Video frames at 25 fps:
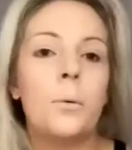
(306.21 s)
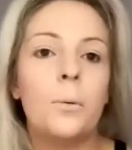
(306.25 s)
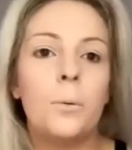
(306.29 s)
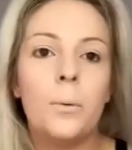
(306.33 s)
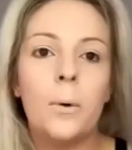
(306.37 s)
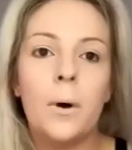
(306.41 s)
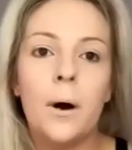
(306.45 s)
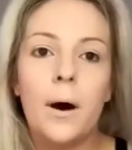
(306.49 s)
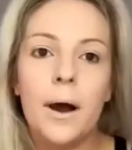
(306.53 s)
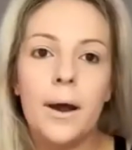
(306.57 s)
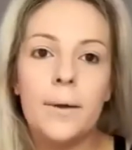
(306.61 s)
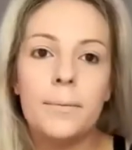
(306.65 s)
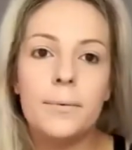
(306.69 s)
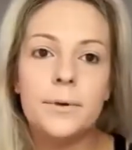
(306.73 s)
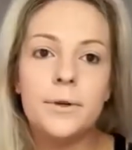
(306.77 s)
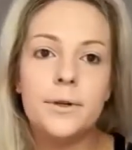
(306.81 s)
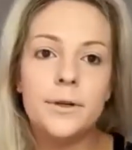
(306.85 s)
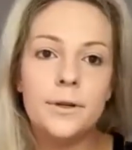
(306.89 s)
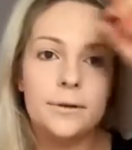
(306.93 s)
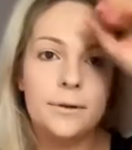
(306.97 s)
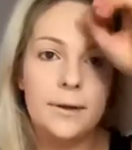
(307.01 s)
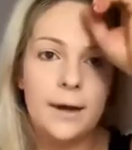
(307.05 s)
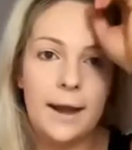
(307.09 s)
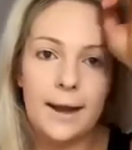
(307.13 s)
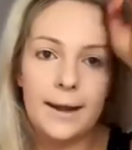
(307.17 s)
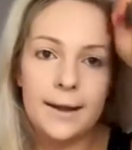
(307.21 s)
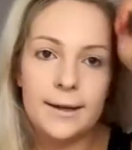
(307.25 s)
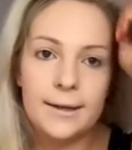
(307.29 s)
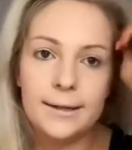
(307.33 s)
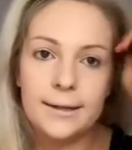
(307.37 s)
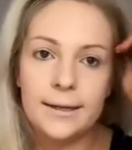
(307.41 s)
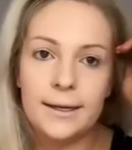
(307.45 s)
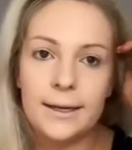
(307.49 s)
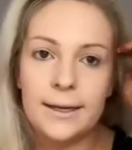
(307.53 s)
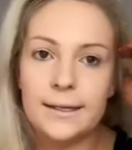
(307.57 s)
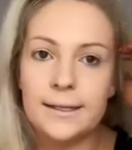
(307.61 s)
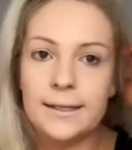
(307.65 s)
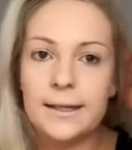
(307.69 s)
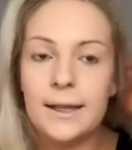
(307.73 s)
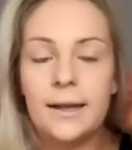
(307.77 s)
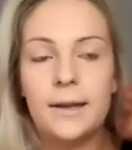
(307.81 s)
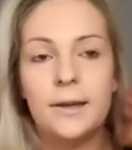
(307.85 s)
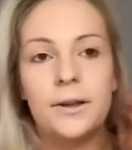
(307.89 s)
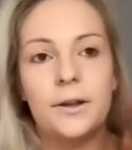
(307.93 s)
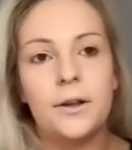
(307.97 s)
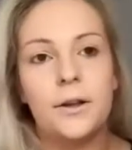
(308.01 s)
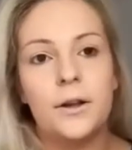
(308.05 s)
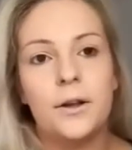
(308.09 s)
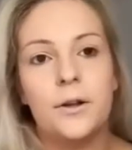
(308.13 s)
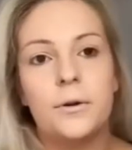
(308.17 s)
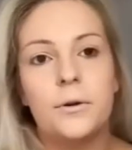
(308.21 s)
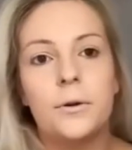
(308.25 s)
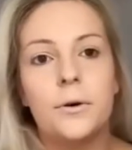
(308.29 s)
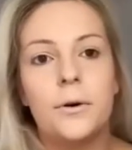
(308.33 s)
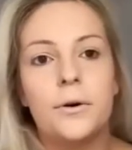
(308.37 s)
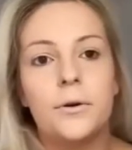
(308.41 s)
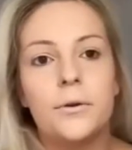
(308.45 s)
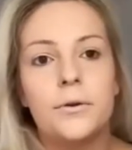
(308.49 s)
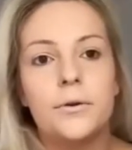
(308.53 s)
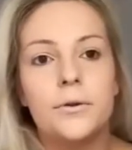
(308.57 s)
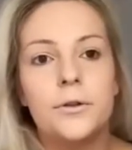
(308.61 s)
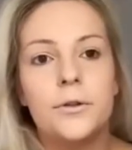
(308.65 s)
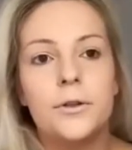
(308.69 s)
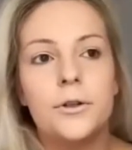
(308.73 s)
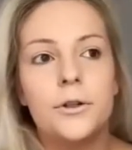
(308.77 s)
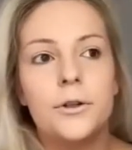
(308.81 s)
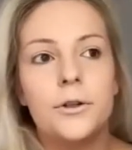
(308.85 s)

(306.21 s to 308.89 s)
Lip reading: what I will do next is then go on